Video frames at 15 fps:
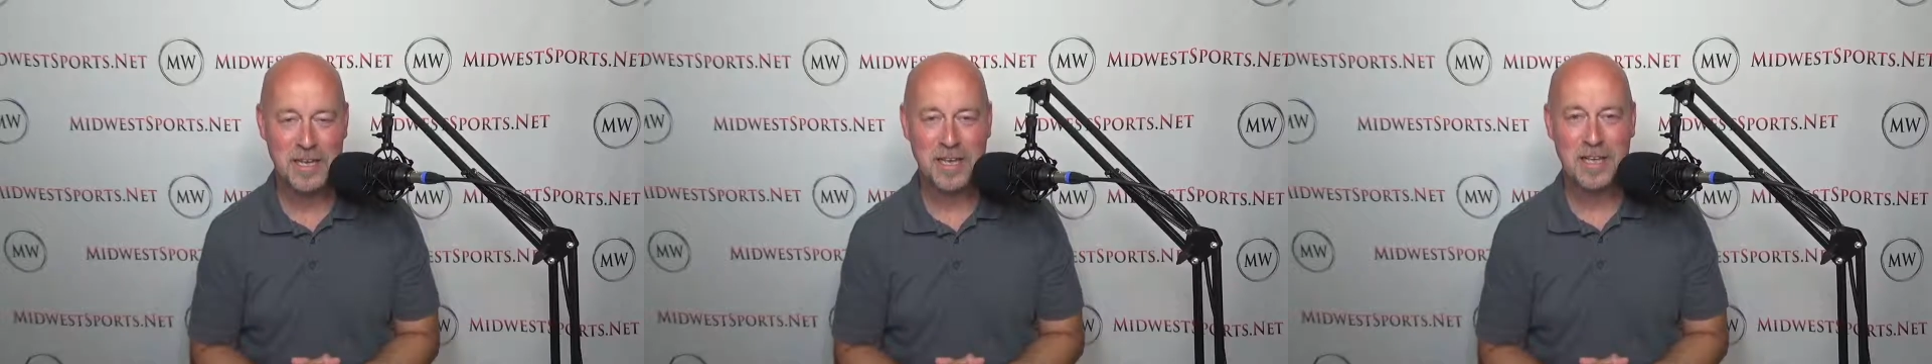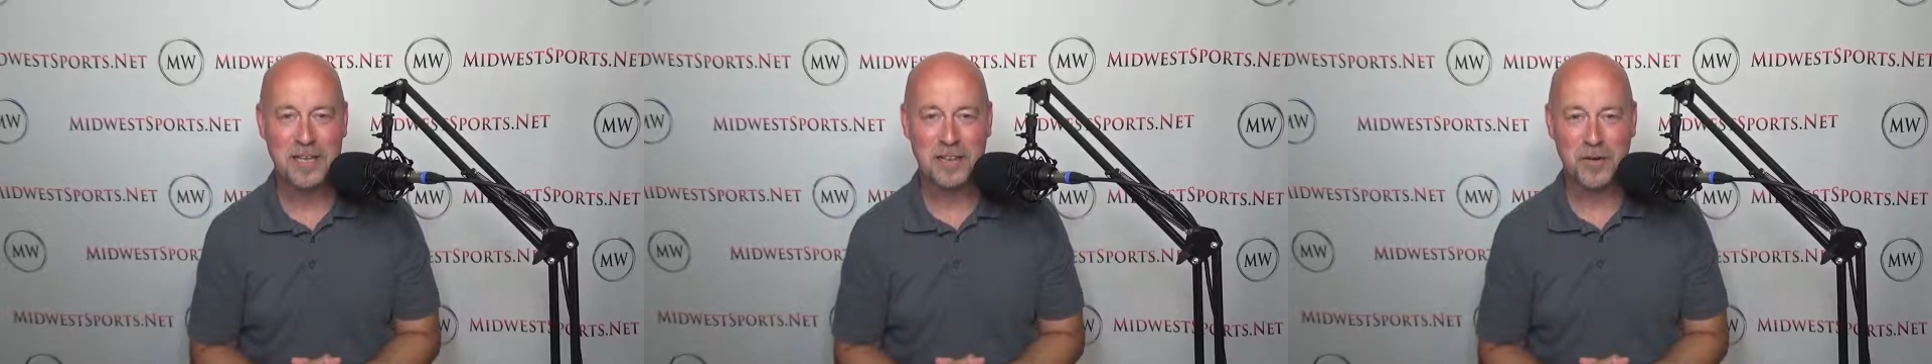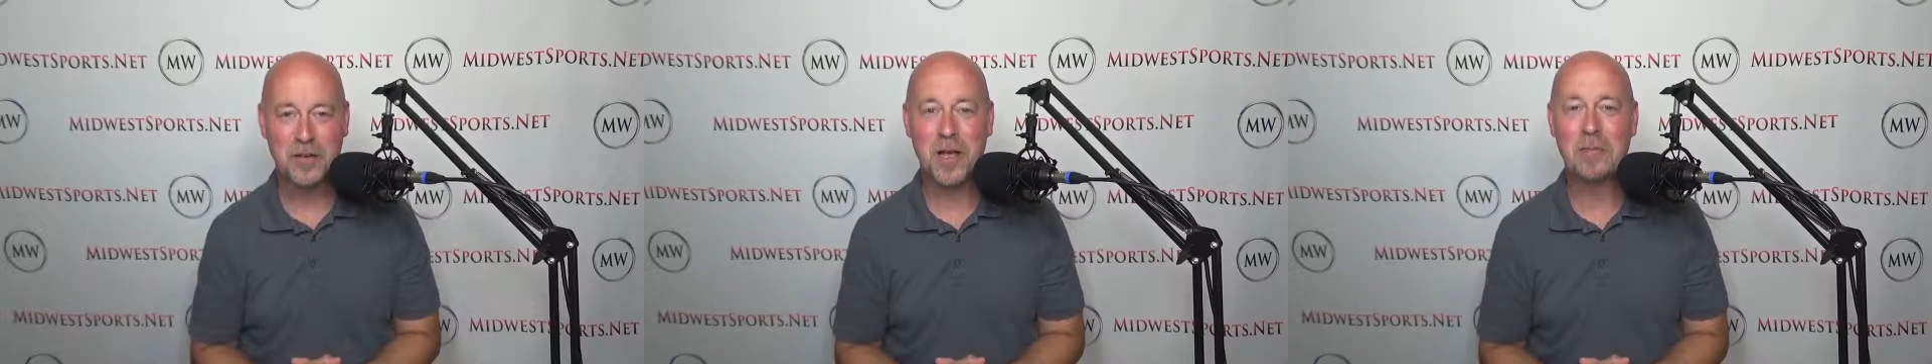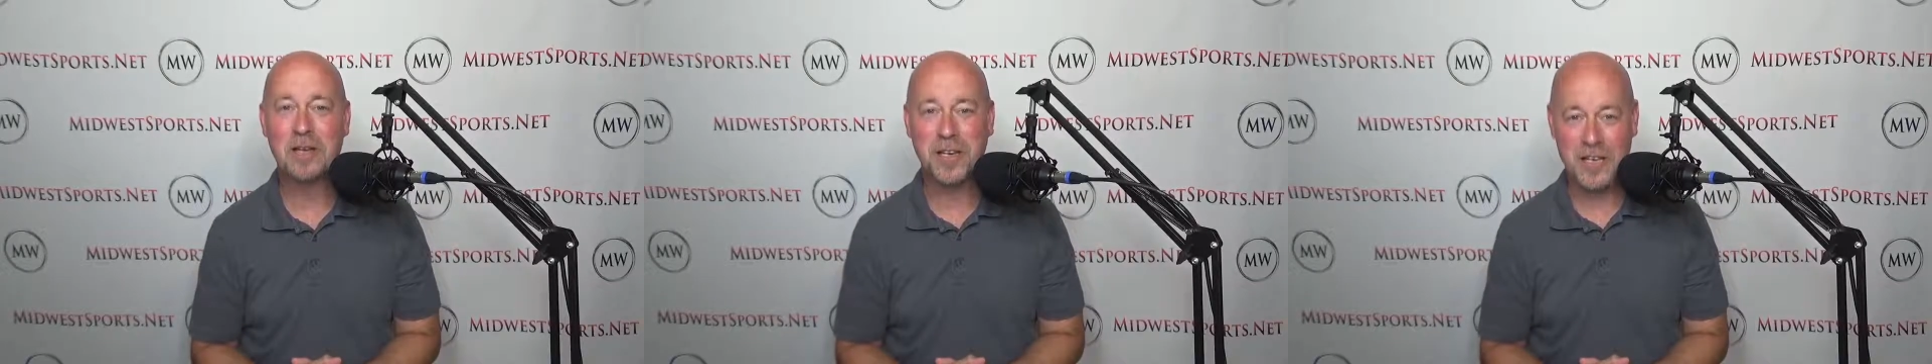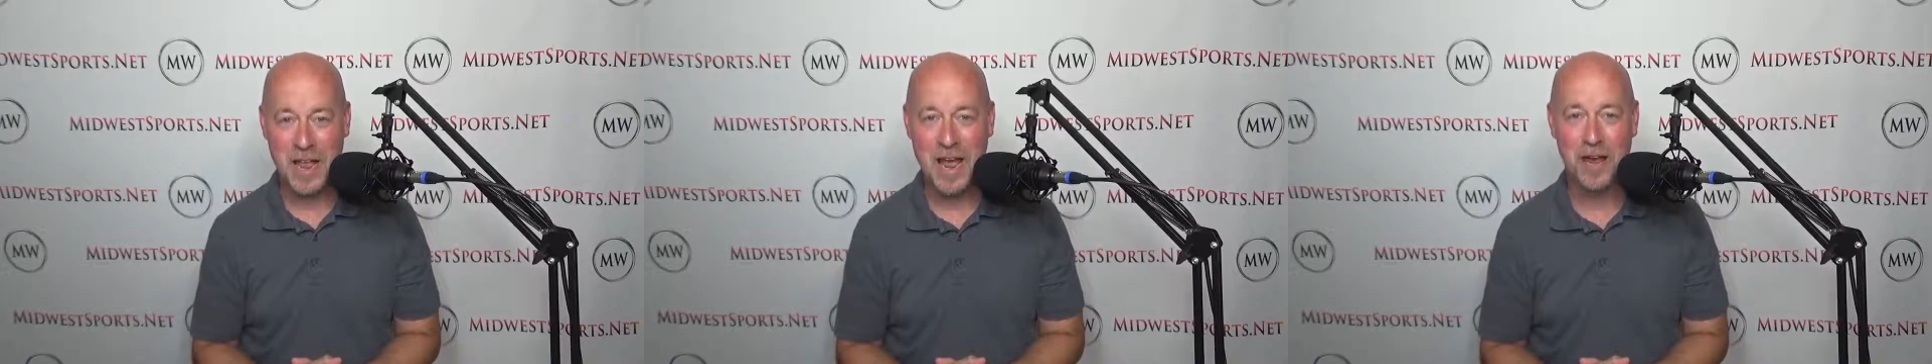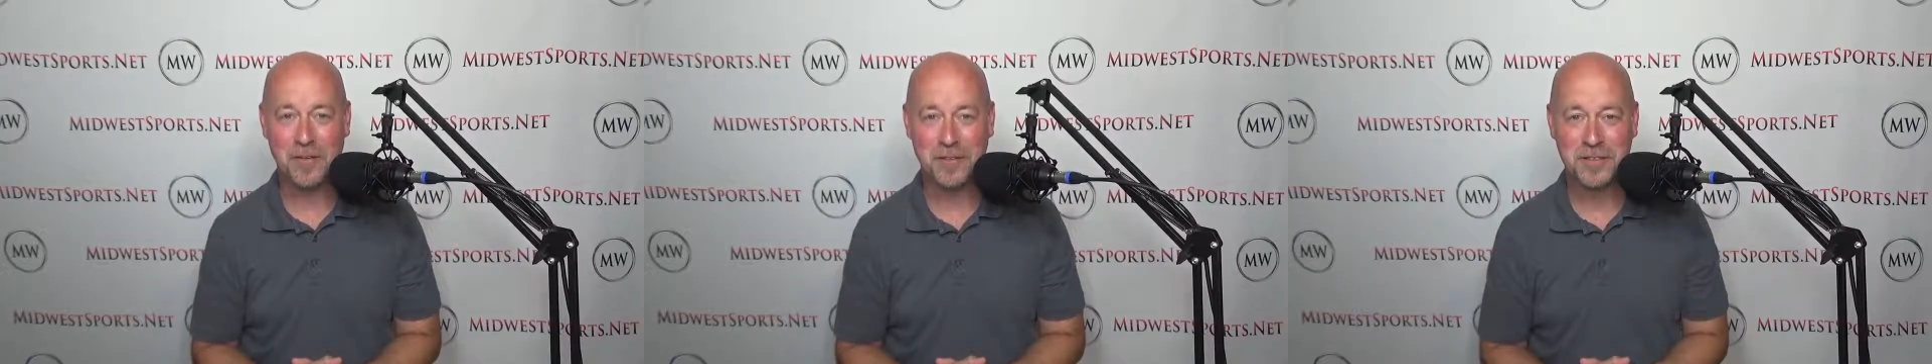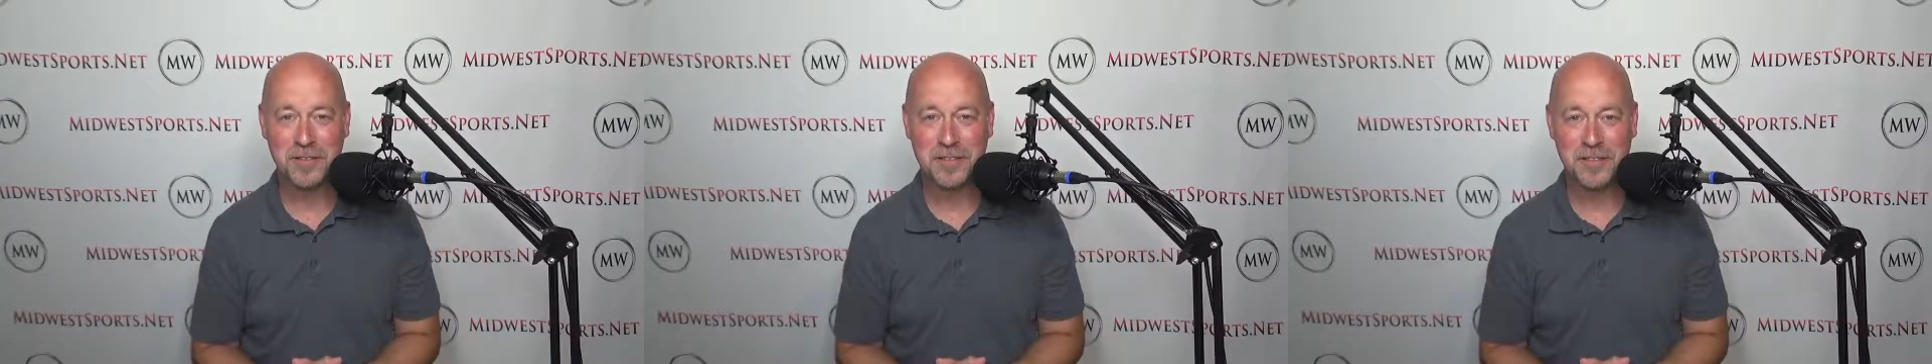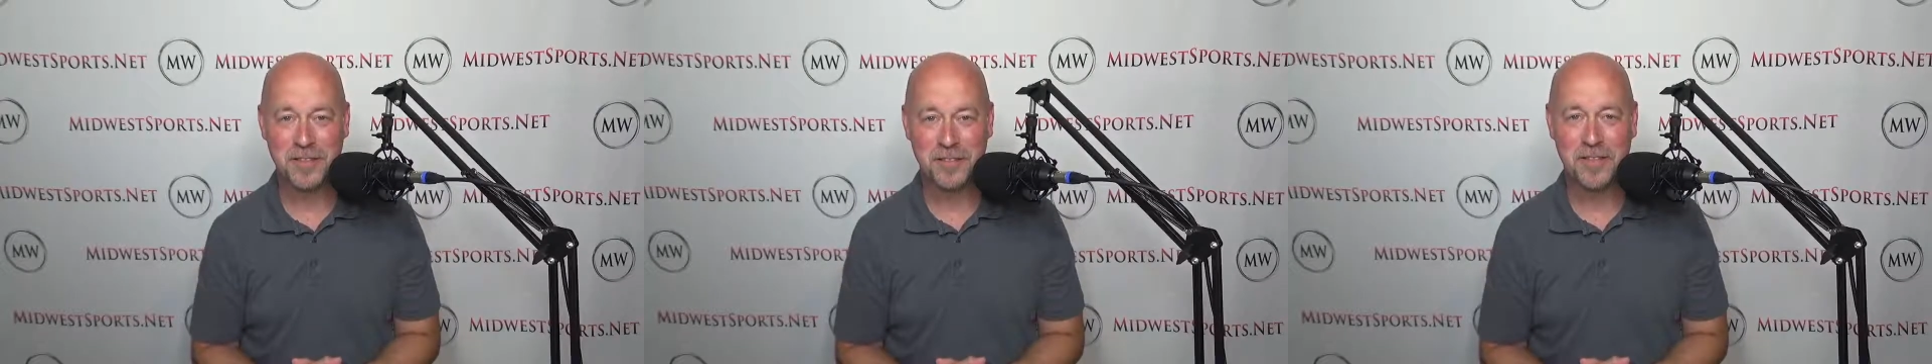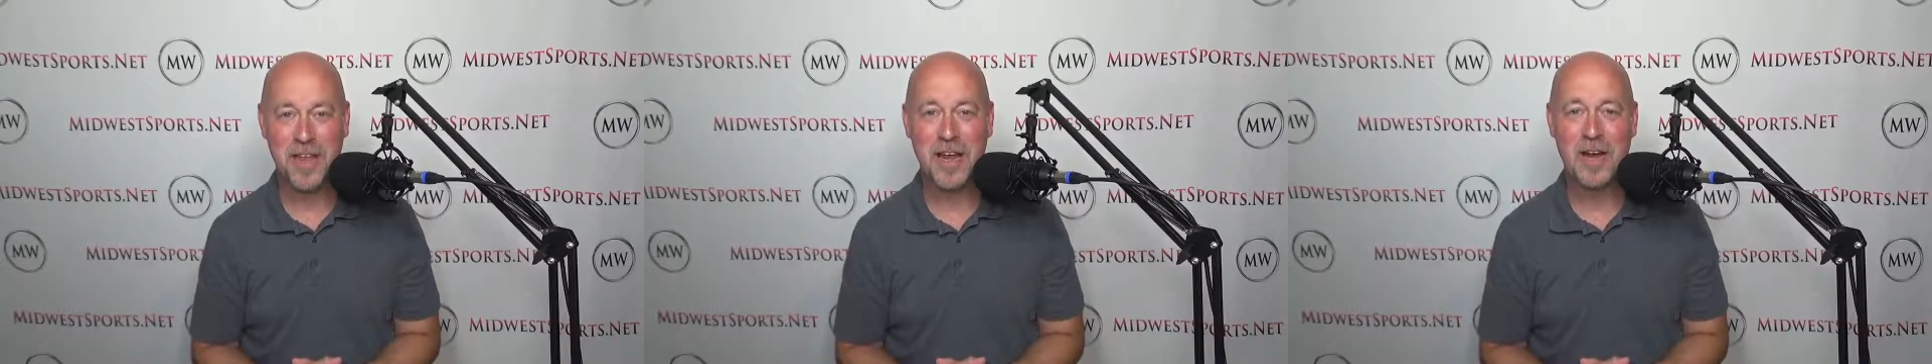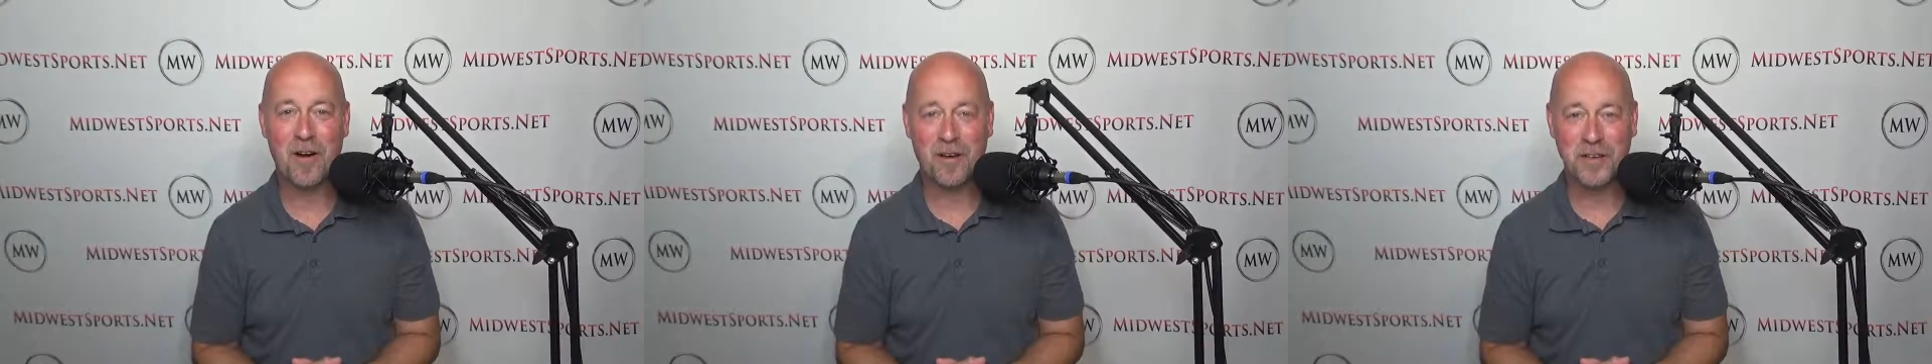they're doubling down
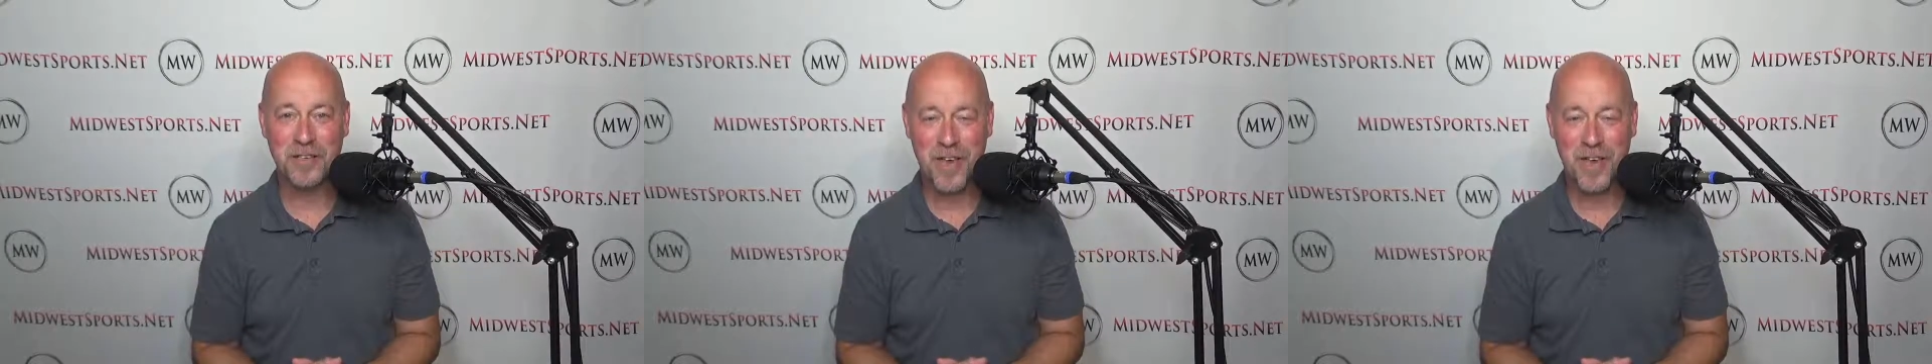they are